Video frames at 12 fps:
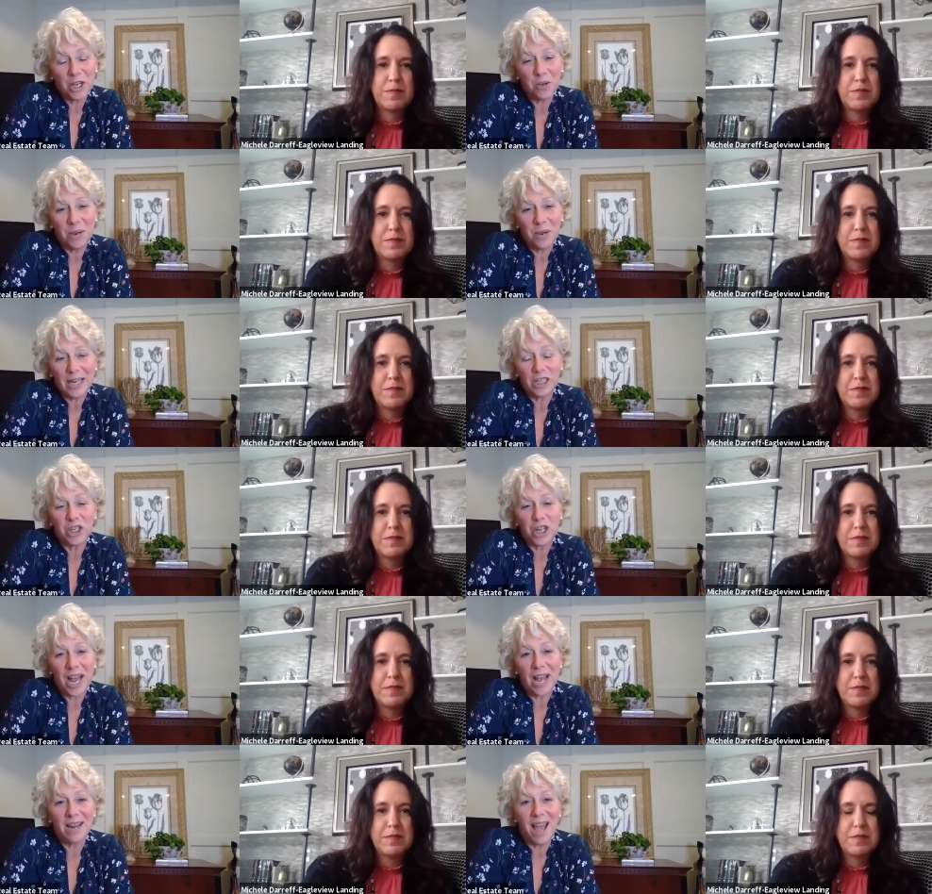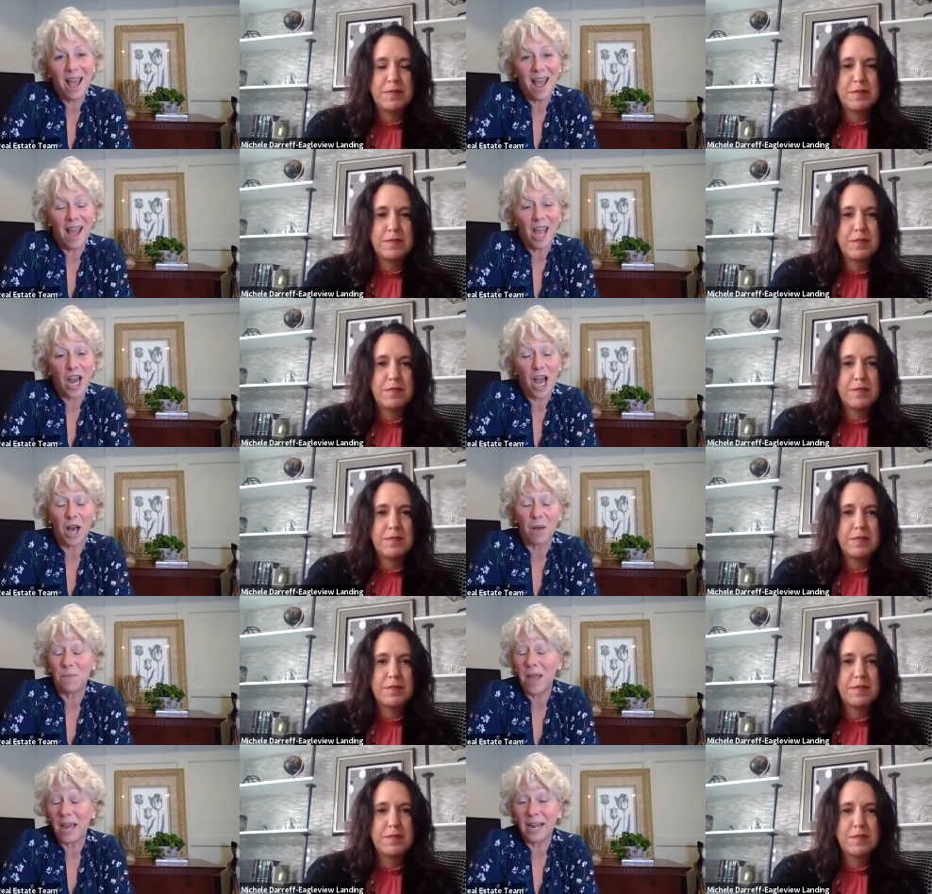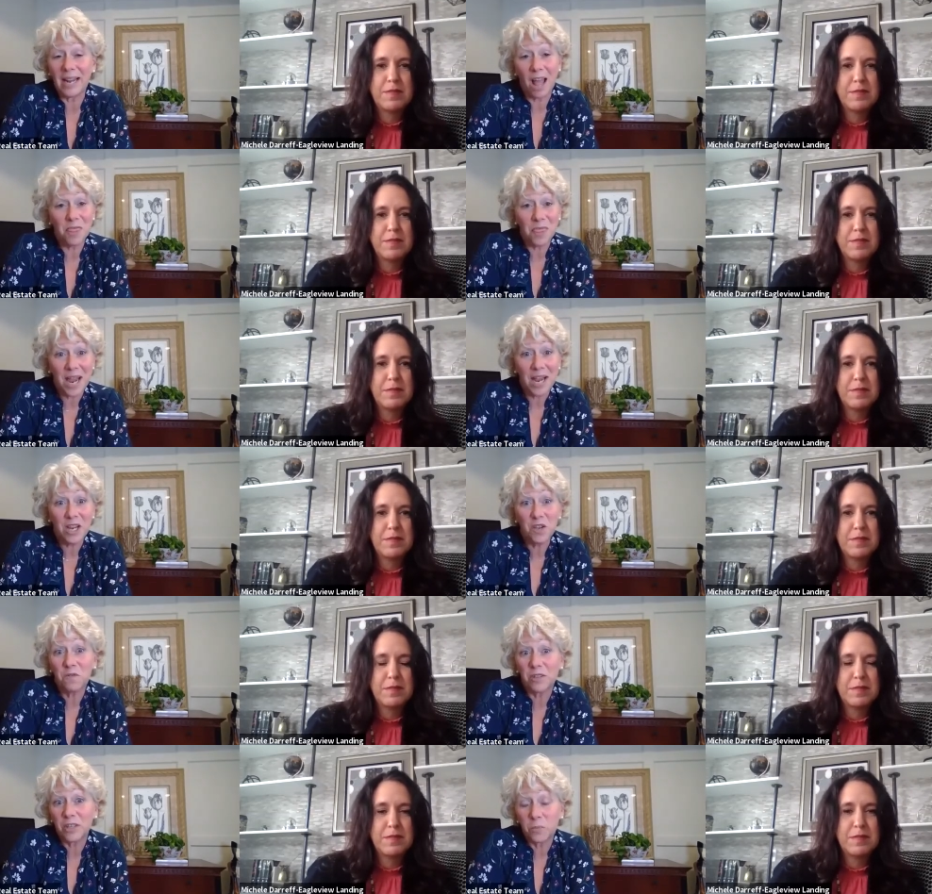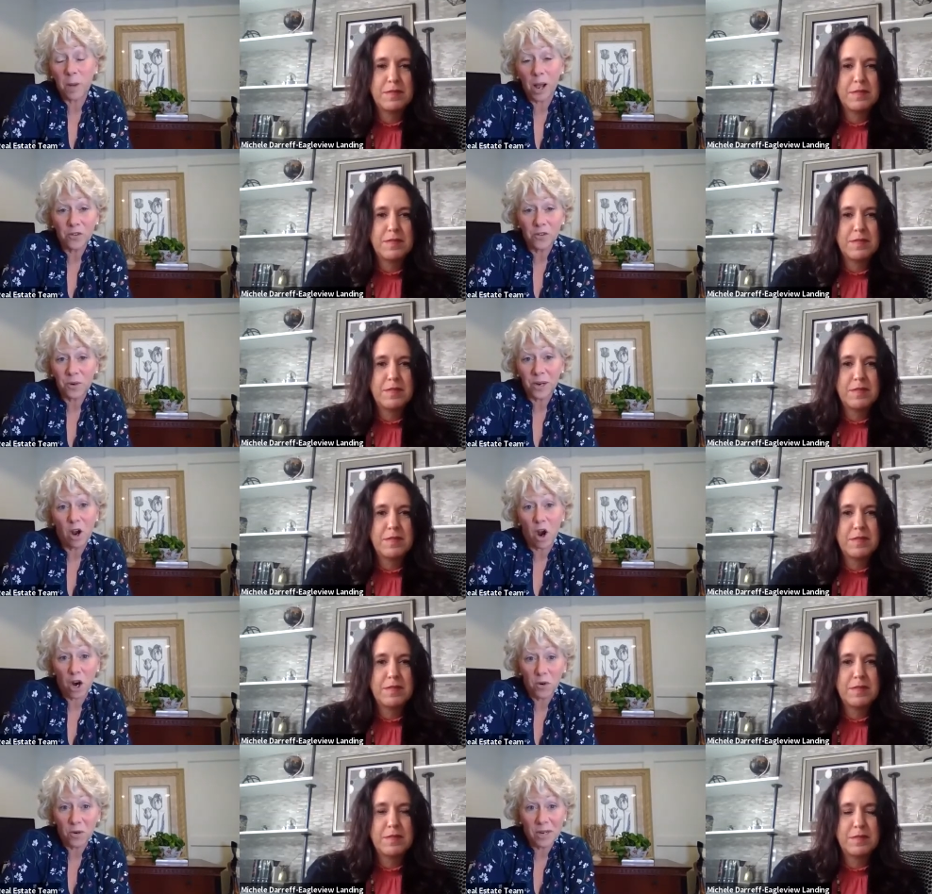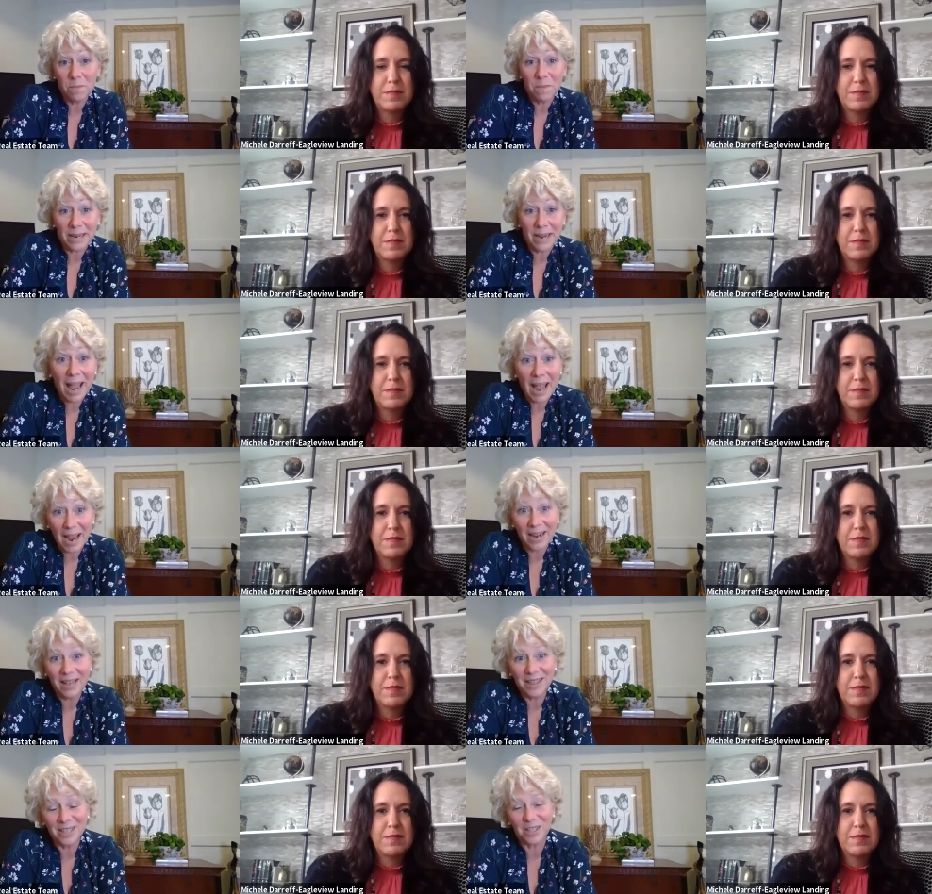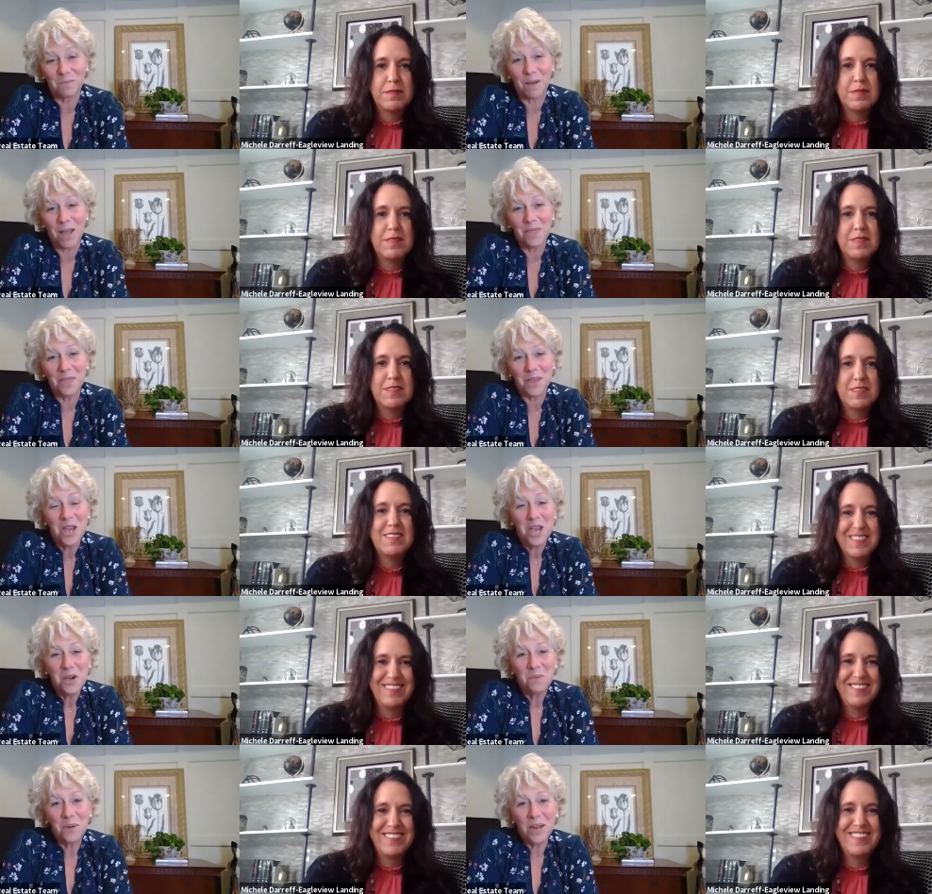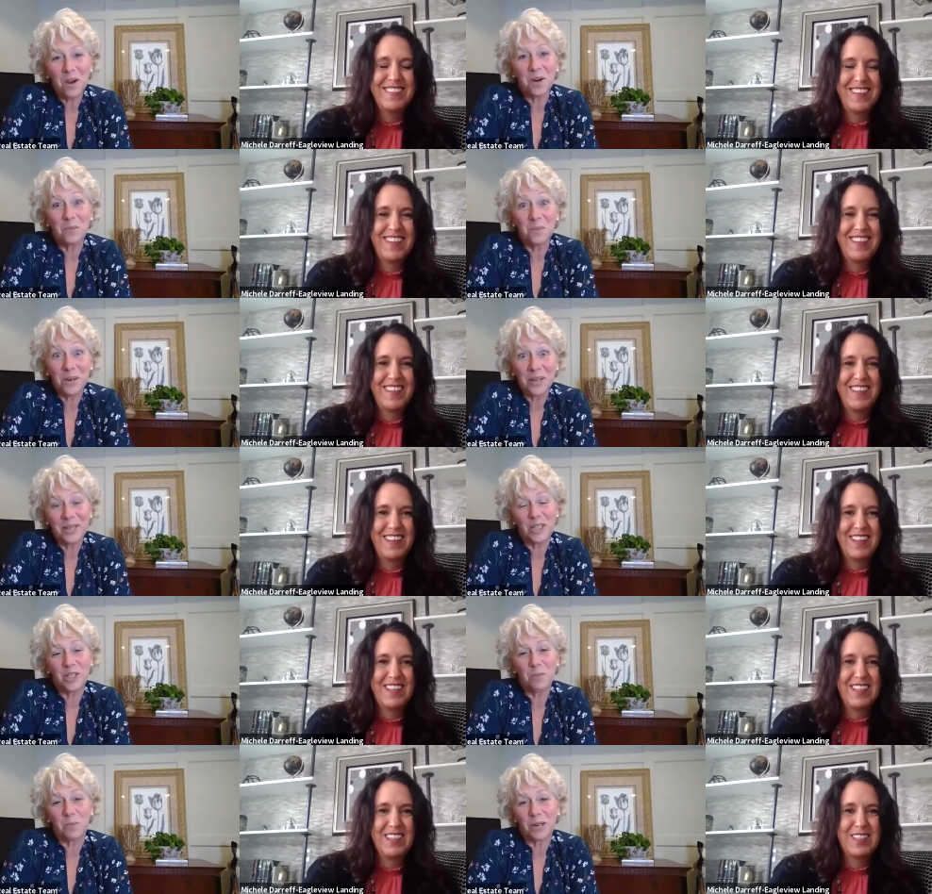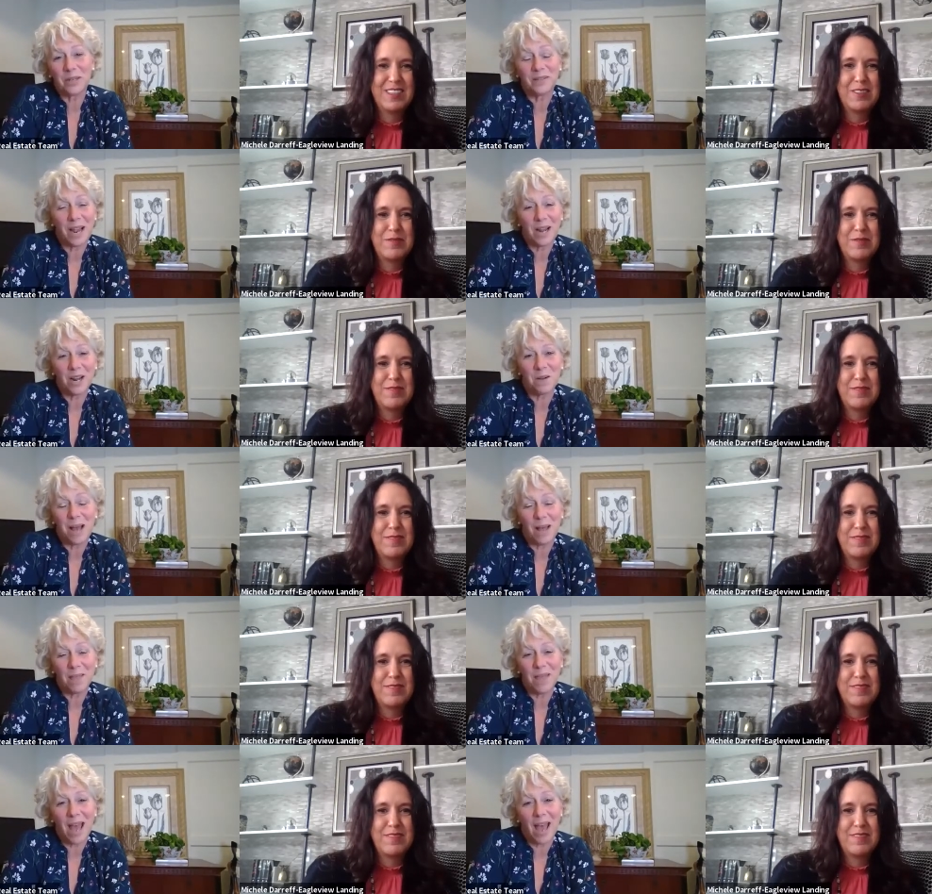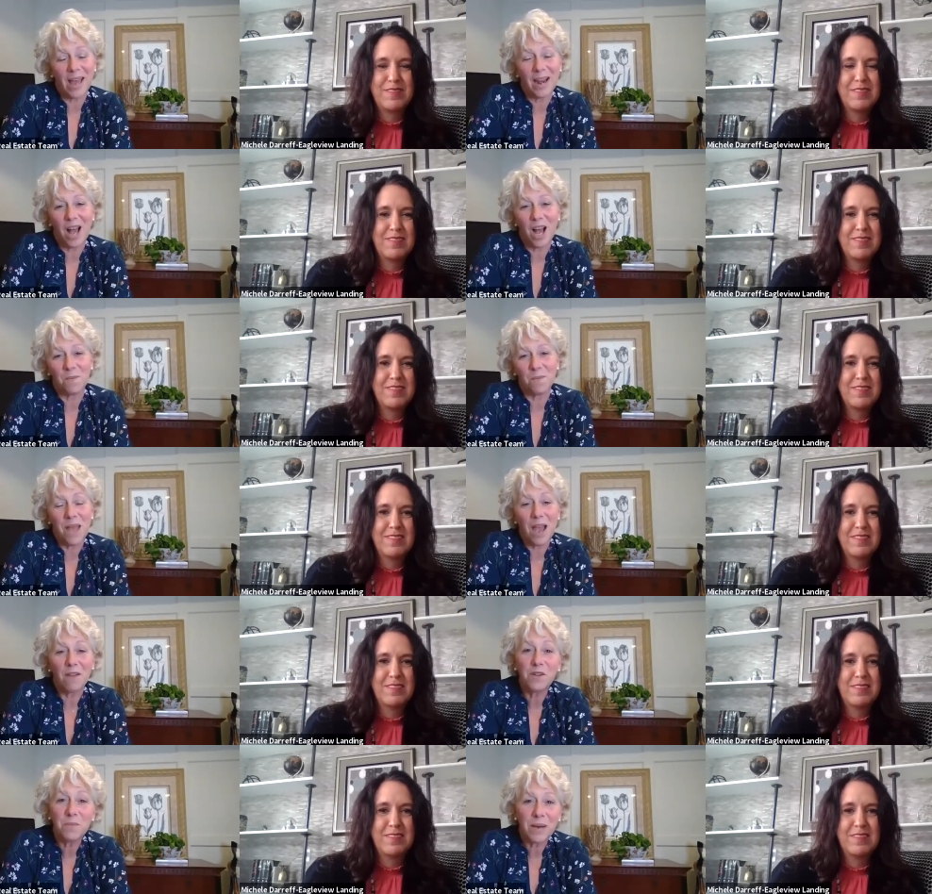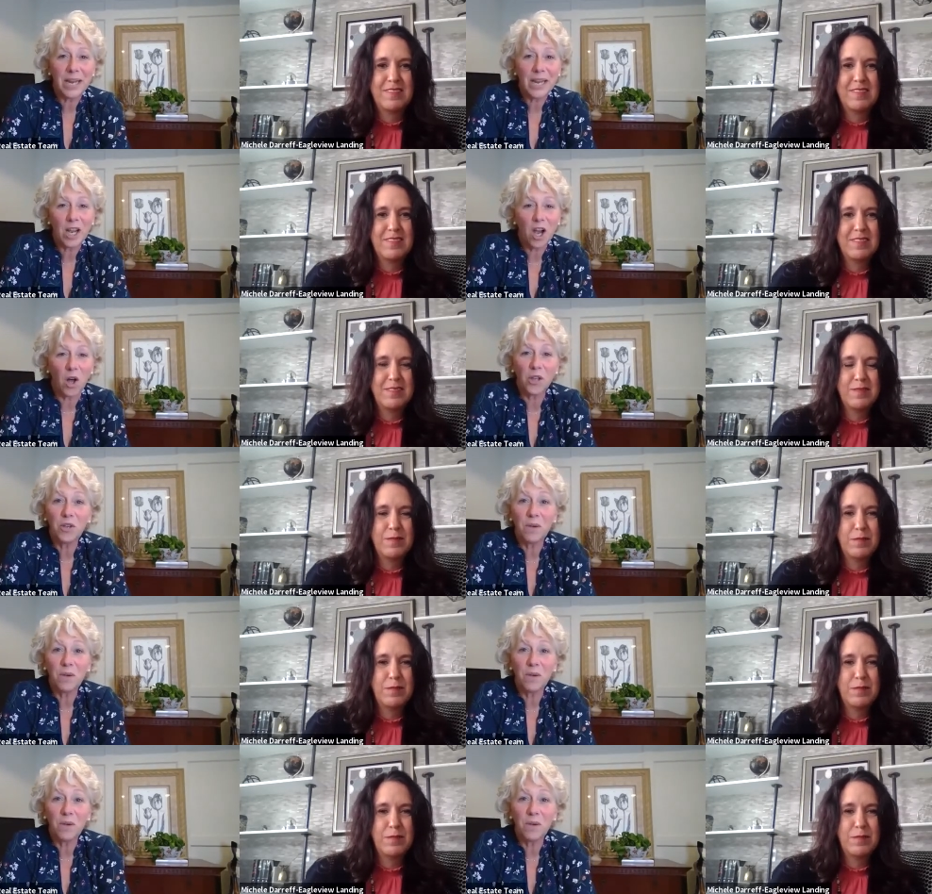Speaker 1: you and Jen. And again, thank you for sponsoring our Green Big Egg this month. We are really super excited about that. Everybody, all you